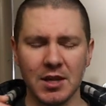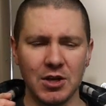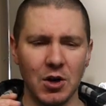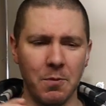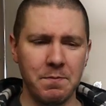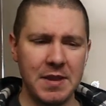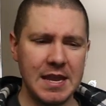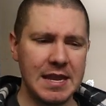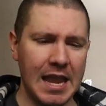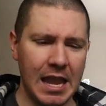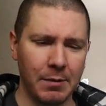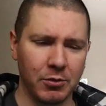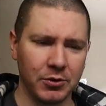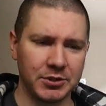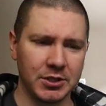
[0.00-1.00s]
You know, being
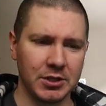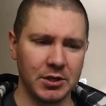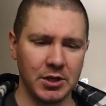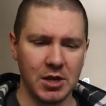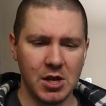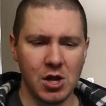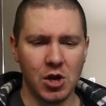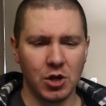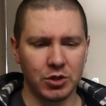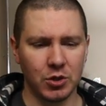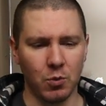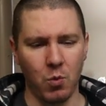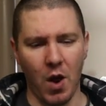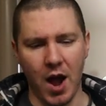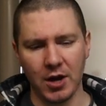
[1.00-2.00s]
able to
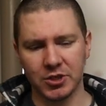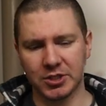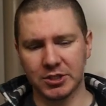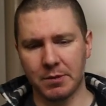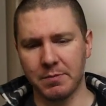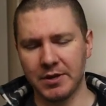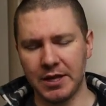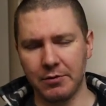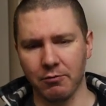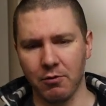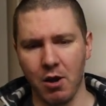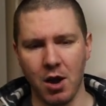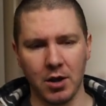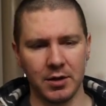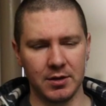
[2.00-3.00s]
to watch somebody
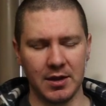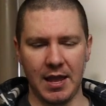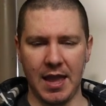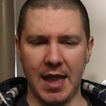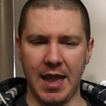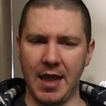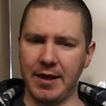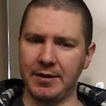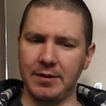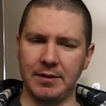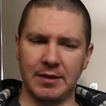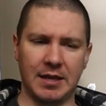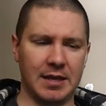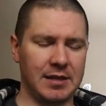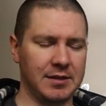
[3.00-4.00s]
run
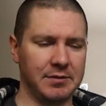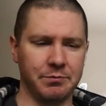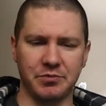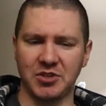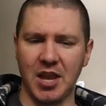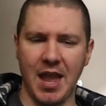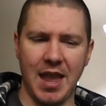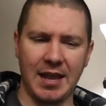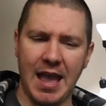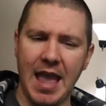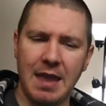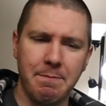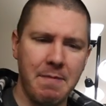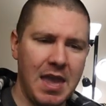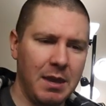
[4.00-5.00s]
and saying,
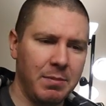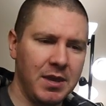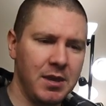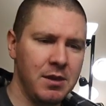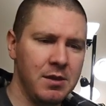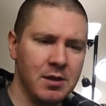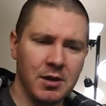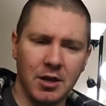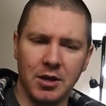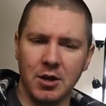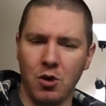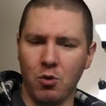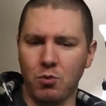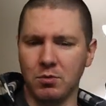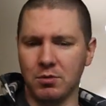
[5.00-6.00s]
hey, maybe, you
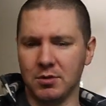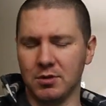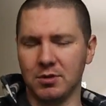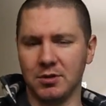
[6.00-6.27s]
know,